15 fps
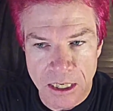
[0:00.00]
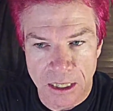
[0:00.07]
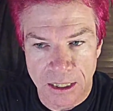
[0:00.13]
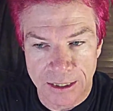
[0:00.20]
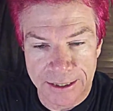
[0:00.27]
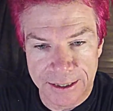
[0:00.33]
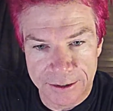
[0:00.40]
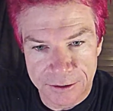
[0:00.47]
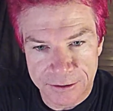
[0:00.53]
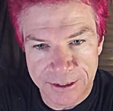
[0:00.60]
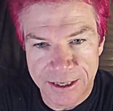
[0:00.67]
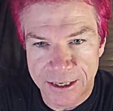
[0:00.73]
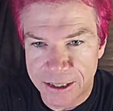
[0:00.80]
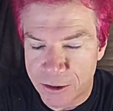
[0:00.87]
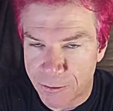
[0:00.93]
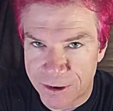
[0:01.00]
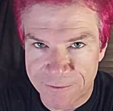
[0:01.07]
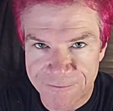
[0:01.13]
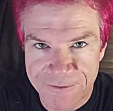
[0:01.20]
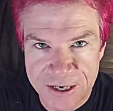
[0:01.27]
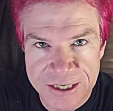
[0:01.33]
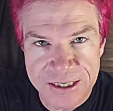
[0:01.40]
Interleague, you
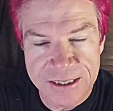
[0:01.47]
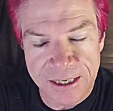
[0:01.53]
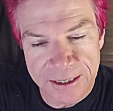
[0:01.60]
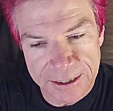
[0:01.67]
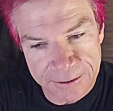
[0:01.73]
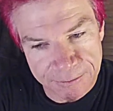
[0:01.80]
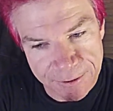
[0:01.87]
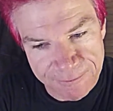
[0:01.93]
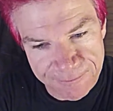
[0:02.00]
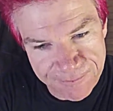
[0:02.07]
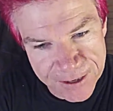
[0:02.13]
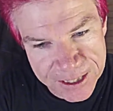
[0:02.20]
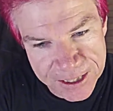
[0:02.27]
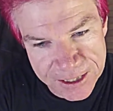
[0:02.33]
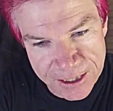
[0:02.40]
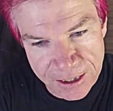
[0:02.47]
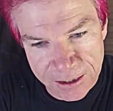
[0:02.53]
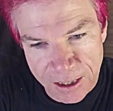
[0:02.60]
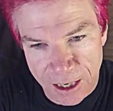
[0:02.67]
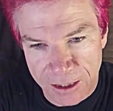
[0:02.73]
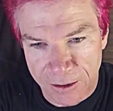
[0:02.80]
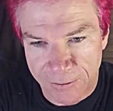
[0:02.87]
want to feast on it? We feasted
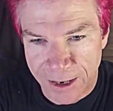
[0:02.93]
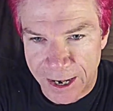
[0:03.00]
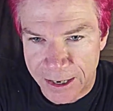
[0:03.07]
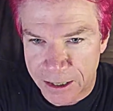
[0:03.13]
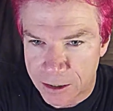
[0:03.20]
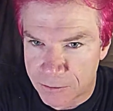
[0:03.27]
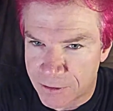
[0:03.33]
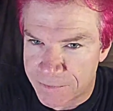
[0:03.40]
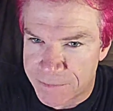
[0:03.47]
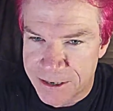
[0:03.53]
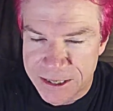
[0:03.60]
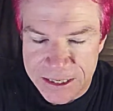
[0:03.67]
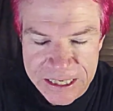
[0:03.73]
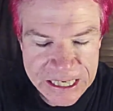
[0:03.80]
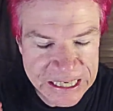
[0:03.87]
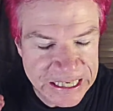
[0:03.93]
on Colorado. We've been